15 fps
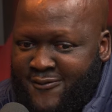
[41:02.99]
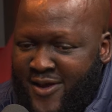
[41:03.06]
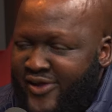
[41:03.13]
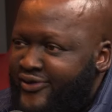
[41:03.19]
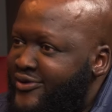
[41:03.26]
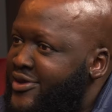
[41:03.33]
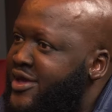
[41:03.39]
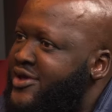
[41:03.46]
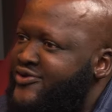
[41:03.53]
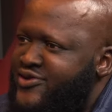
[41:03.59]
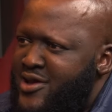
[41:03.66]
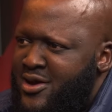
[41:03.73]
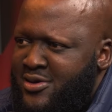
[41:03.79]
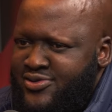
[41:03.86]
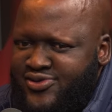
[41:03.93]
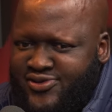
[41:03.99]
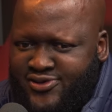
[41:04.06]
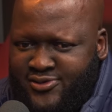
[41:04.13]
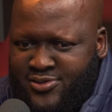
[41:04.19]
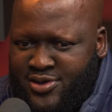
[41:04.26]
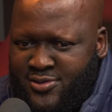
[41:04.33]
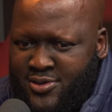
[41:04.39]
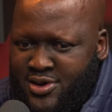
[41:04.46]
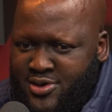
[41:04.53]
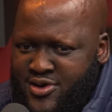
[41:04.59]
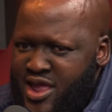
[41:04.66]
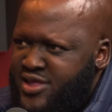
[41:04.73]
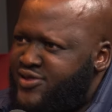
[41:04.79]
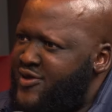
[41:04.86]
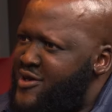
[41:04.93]
a fancy guest house. We
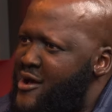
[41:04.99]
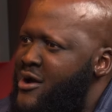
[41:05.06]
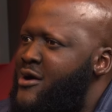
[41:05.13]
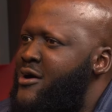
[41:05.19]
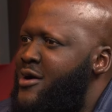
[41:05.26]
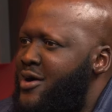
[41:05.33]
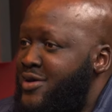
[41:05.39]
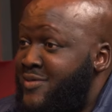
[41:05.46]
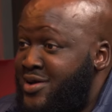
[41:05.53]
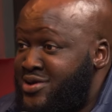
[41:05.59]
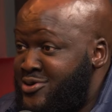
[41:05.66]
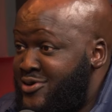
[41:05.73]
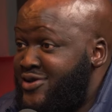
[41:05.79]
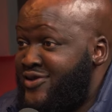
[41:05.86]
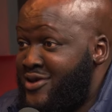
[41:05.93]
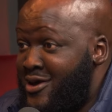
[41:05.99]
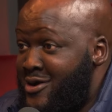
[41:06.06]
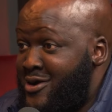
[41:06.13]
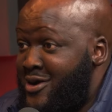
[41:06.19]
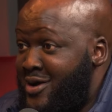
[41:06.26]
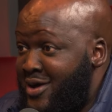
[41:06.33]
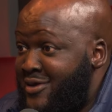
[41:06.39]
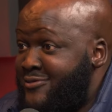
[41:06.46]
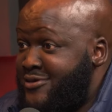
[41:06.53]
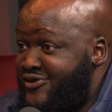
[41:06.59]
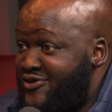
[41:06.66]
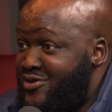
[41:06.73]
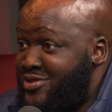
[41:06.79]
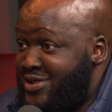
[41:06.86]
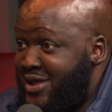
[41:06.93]
were renting a car. Imagine renting a car every
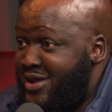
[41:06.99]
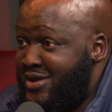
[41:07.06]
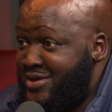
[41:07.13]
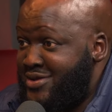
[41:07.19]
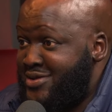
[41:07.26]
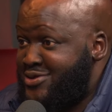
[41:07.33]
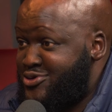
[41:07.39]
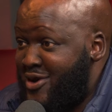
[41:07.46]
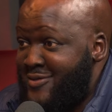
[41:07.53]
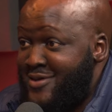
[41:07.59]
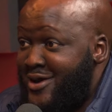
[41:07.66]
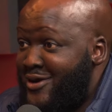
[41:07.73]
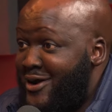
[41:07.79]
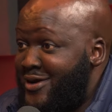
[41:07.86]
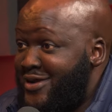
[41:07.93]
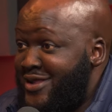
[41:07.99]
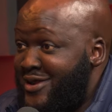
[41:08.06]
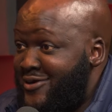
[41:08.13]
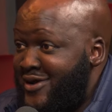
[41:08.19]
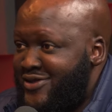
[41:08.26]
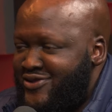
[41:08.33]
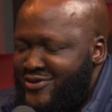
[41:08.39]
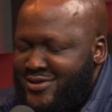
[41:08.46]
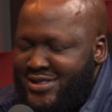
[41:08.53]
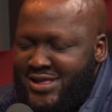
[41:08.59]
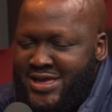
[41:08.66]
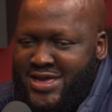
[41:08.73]
single day, driving around in a rental.